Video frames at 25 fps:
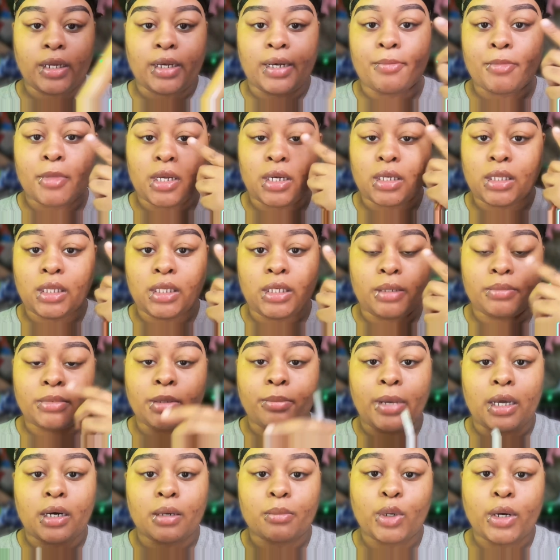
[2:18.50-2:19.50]
I'm going to clean up the
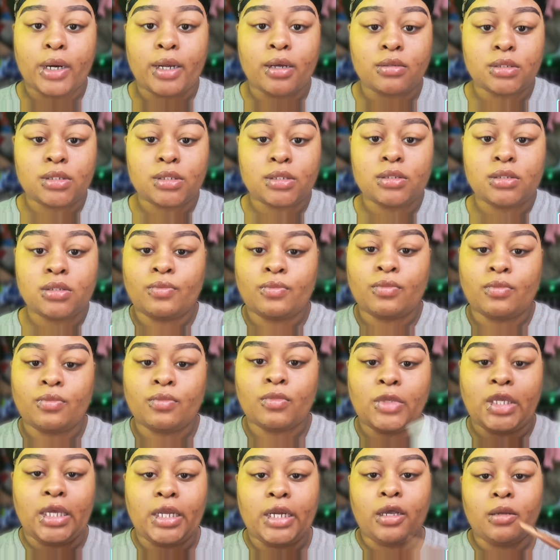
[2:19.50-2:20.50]
bottom brows.
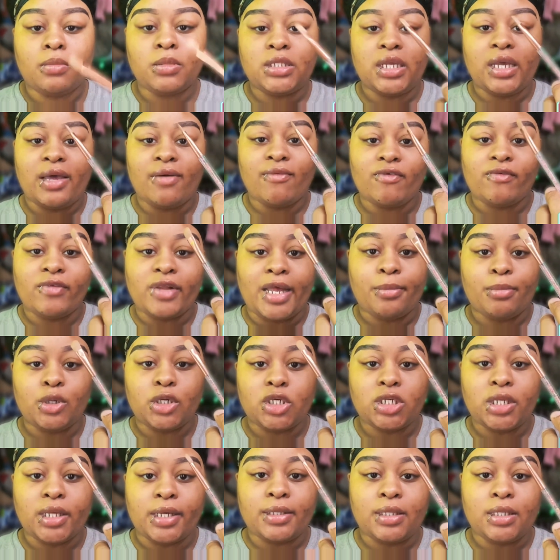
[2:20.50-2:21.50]
It helps to have a flat
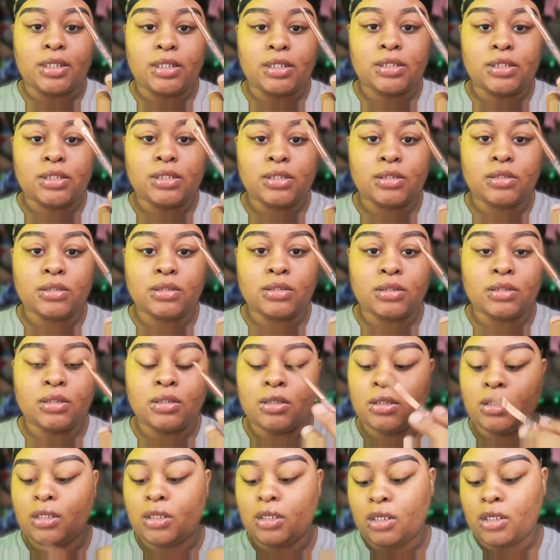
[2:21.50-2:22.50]
brush like this,
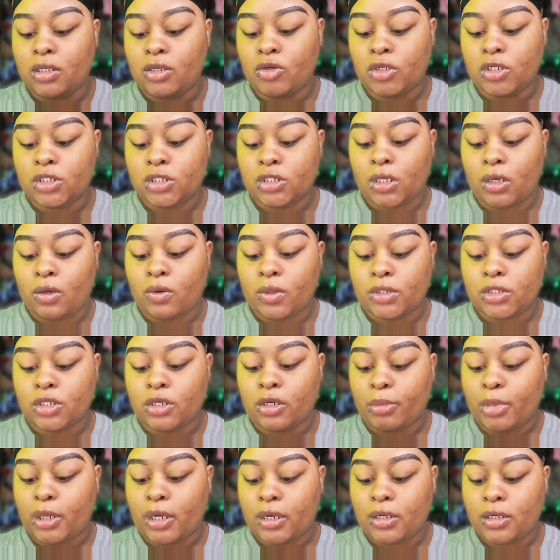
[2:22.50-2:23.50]
and you can just go into your
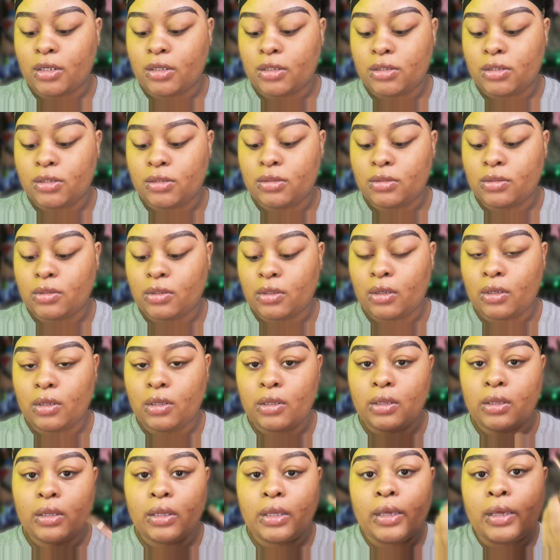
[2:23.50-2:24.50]
product
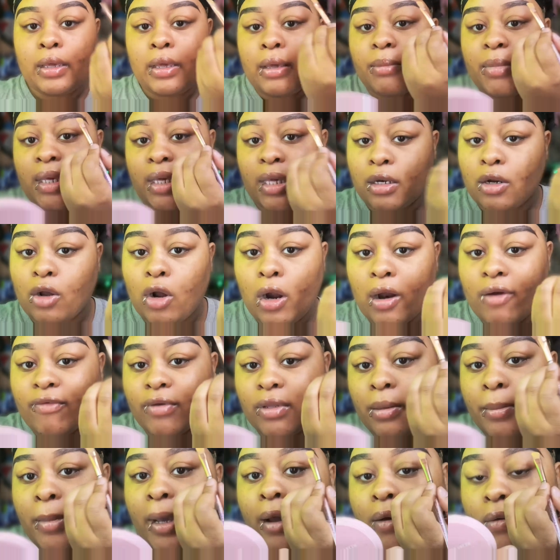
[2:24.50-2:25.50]
and begin carving
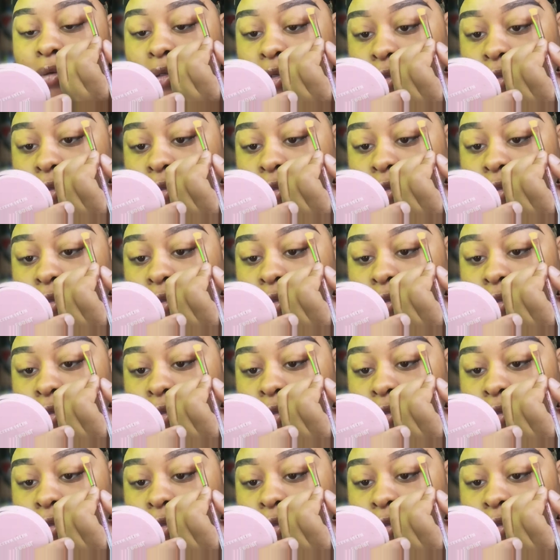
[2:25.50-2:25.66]
them out.